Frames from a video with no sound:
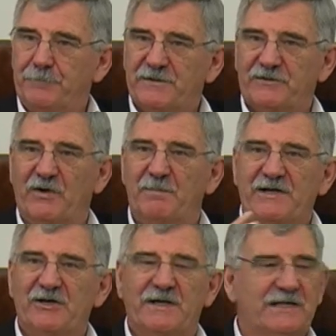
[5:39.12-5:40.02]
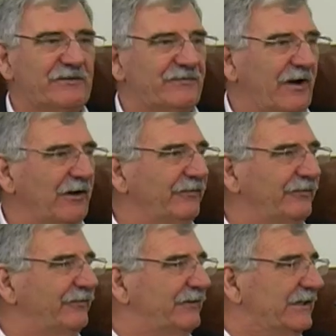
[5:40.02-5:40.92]
So we've been doing this for over
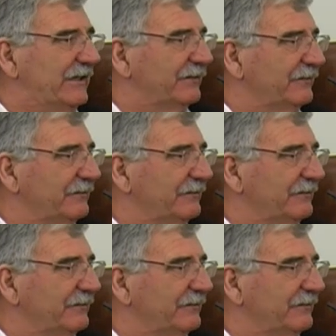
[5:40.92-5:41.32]
50 years.